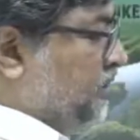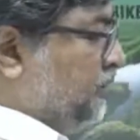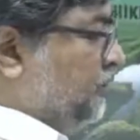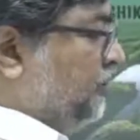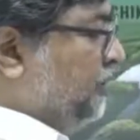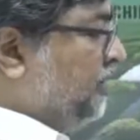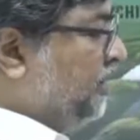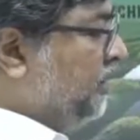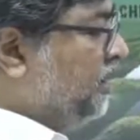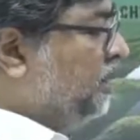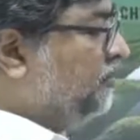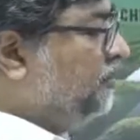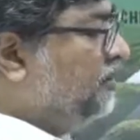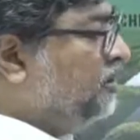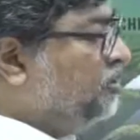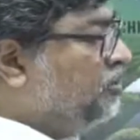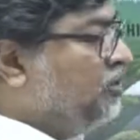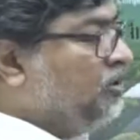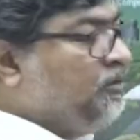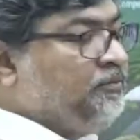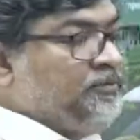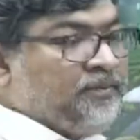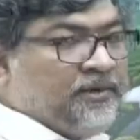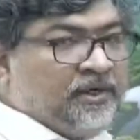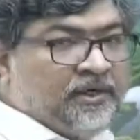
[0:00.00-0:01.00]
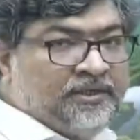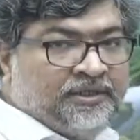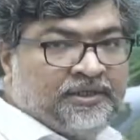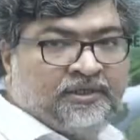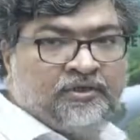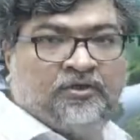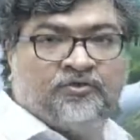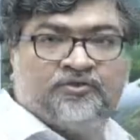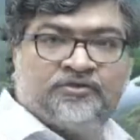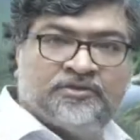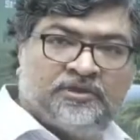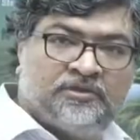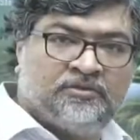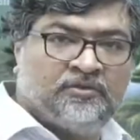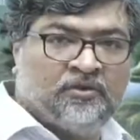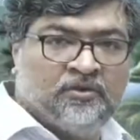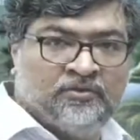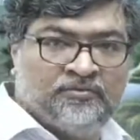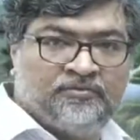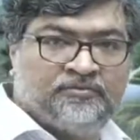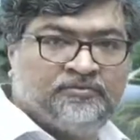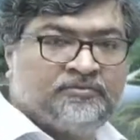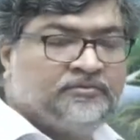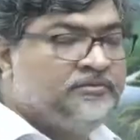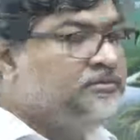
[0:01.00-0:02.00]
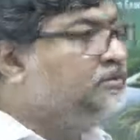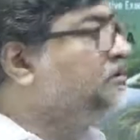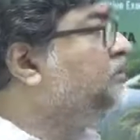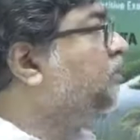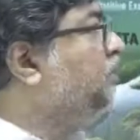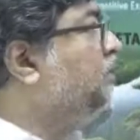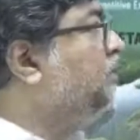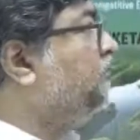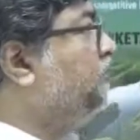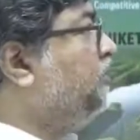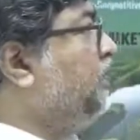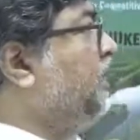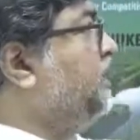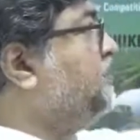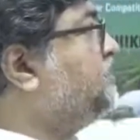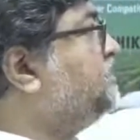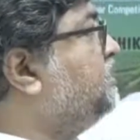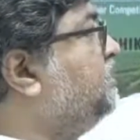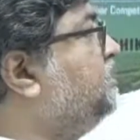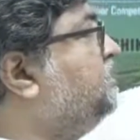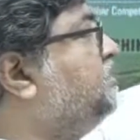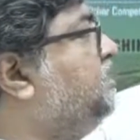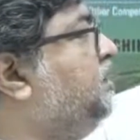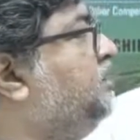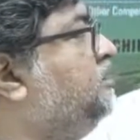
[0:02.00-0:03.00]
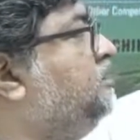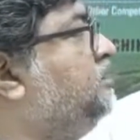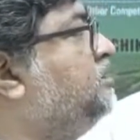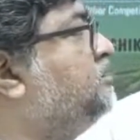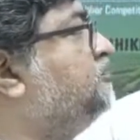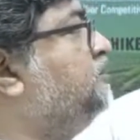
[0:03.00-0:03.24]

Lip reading: agreement of Arctic Council, wrong. The answer is here, this